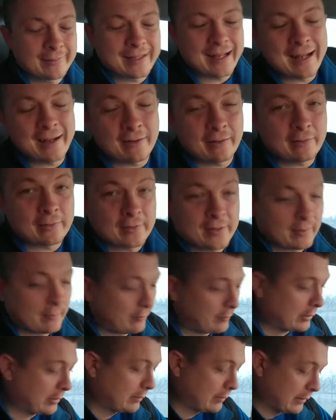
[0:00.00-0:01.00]
I don't know, something
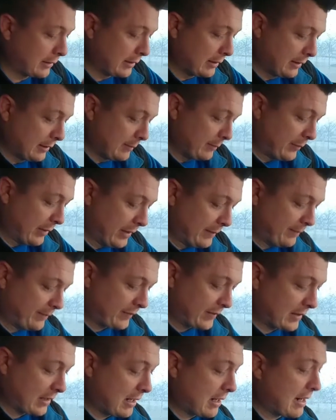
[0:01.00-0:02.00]
weird.
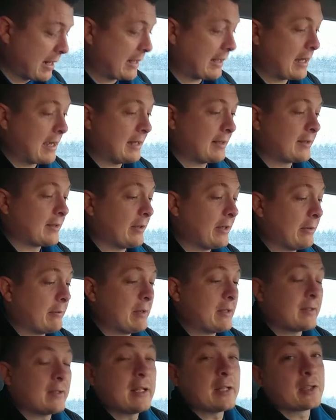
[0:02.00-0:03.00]
But, all right, guys, so
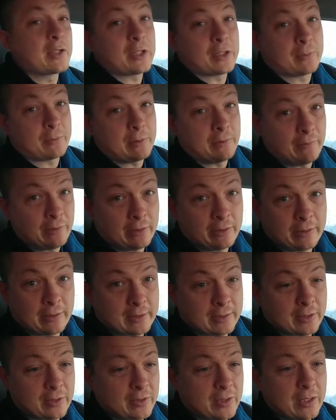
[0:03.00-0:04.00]
anyways, let's just review it.
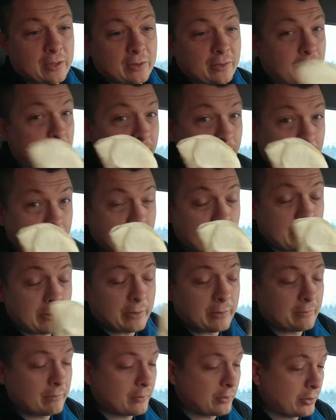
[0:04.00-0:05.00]
Let's just get to it and review
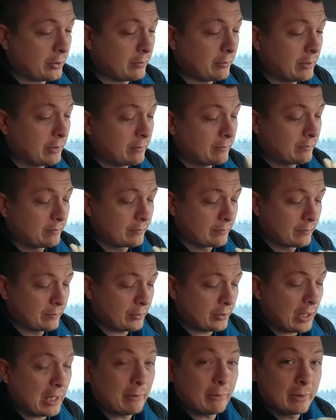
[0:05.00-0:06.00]
it. Should we?
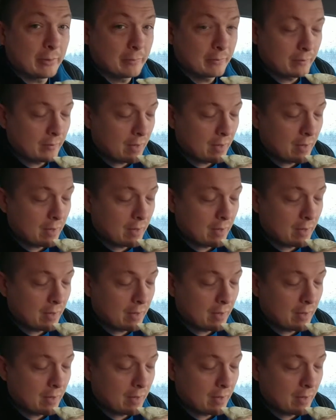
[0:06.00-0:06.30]
Shall we?